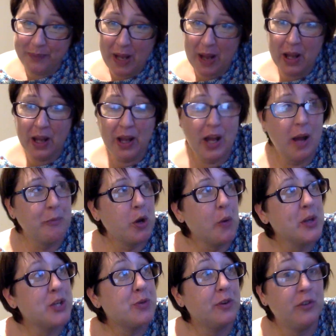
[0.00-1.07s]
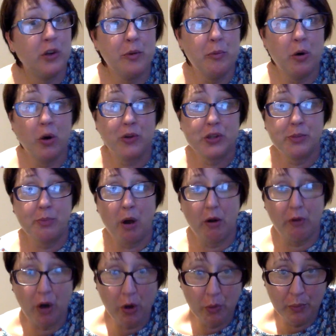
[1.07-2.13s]
I'm going to a few more
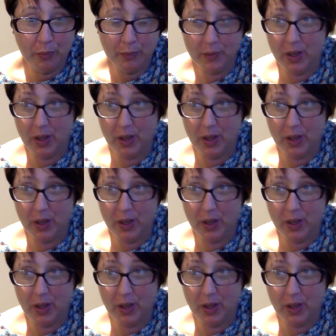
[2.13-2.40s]
tomorrow.